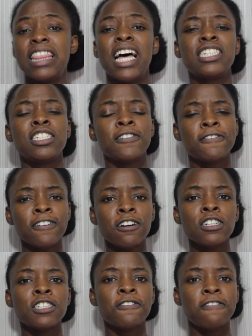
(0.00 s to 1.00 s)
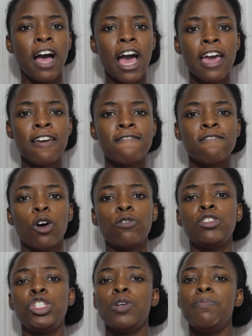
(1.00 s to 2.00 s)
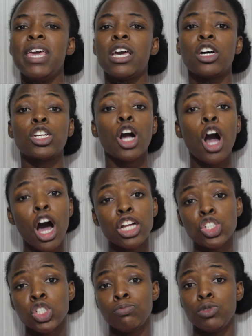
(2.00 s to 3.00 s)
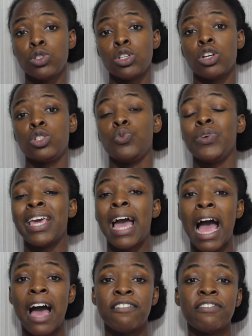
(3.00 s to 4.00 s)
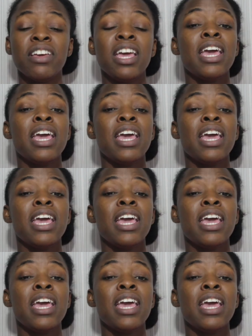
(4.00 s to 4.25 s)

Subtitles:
That's the first five of the Jamaican contributors we have